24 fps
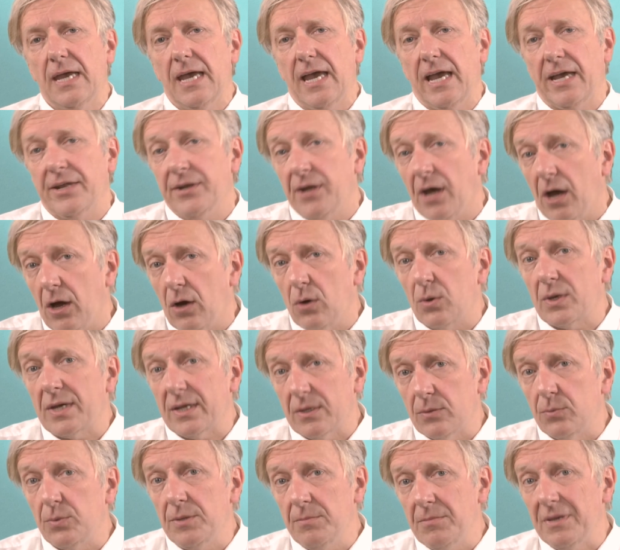And how
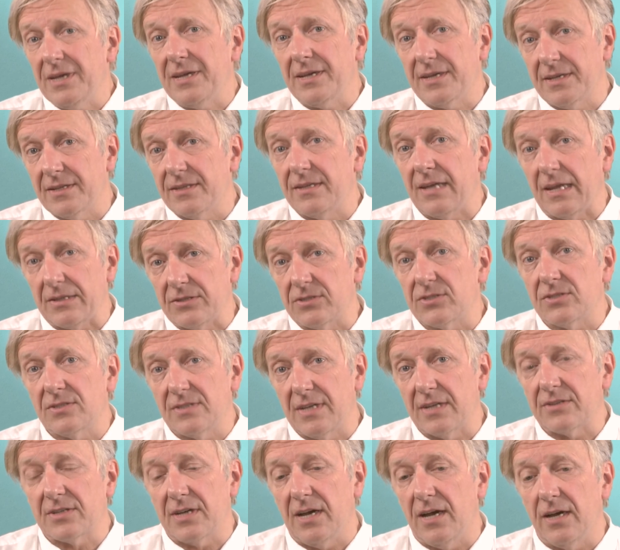can we make
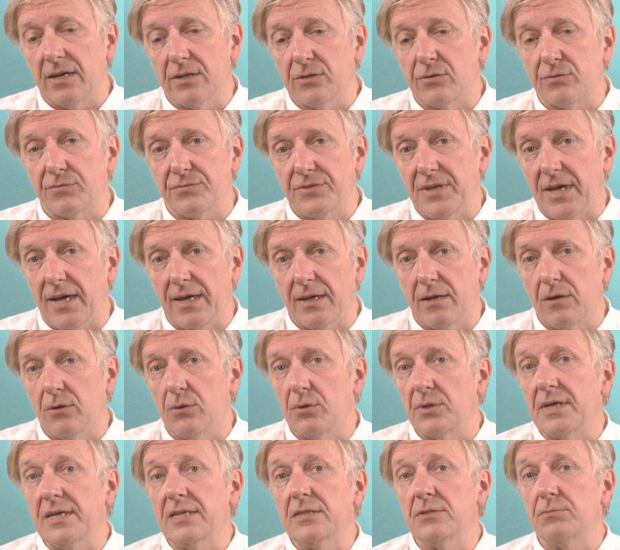that kind of
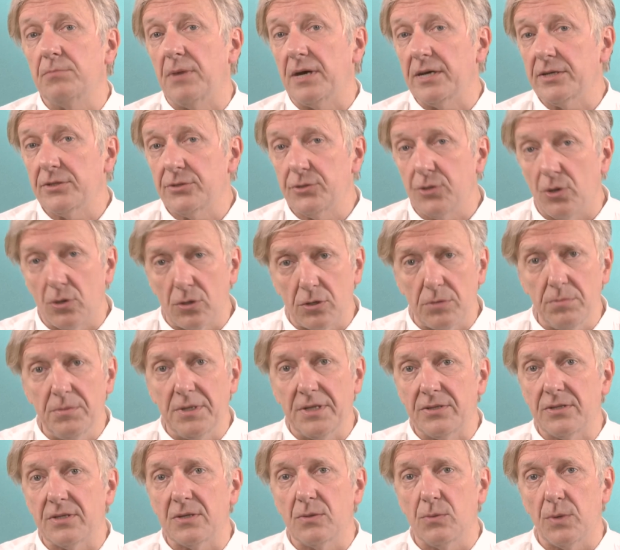dialogue? It's by
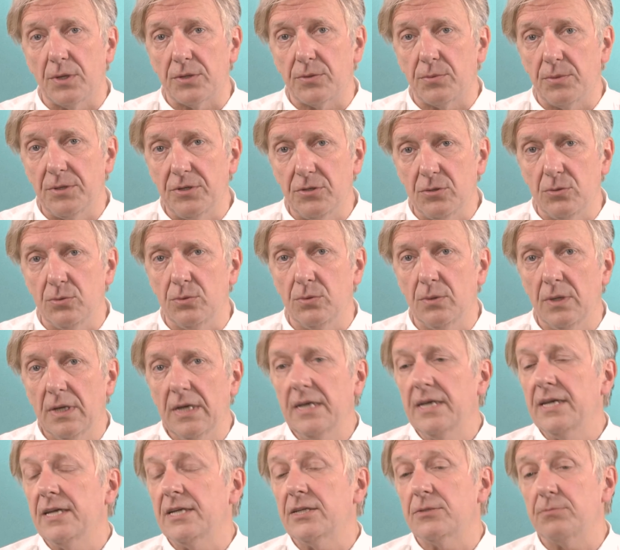documenting what we do.
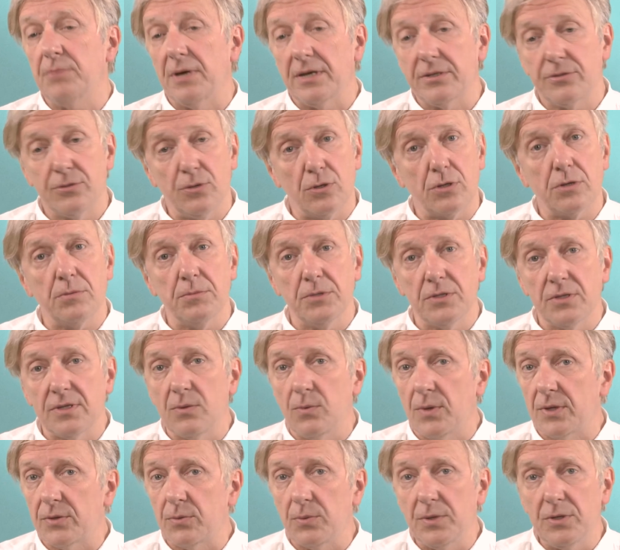It's by documenting
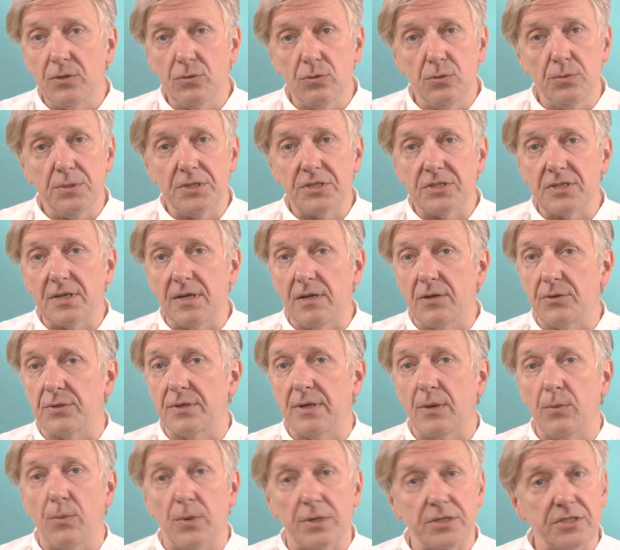what we do with
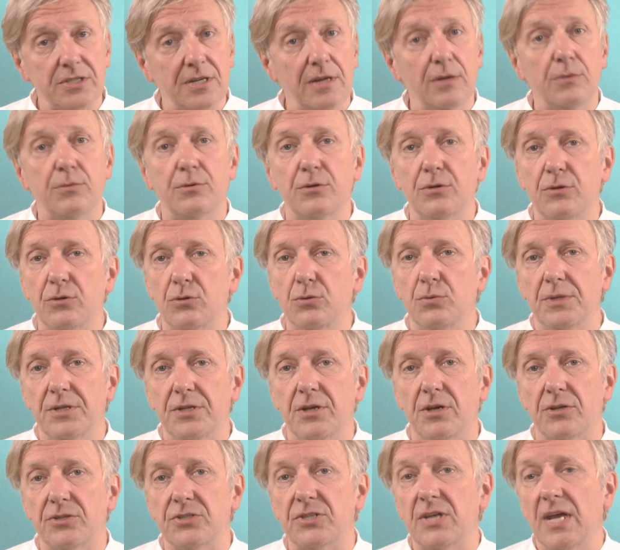children and what children do with
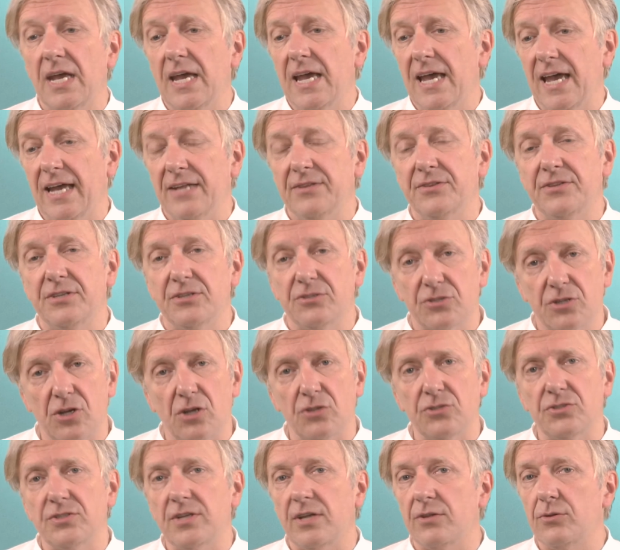us, and
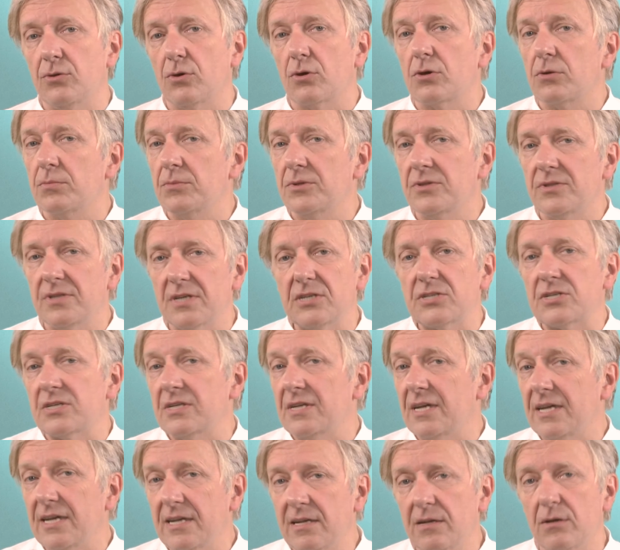discuss that
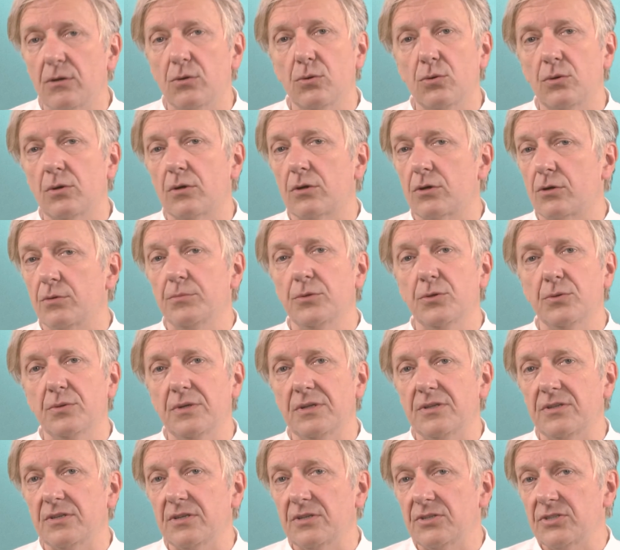documentation in local
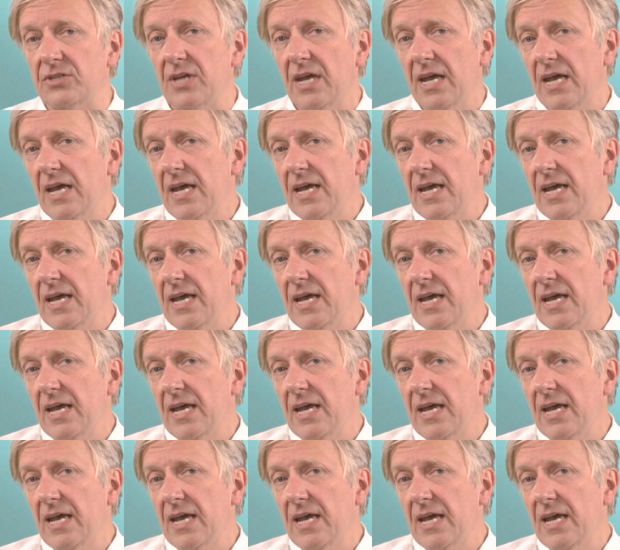communities.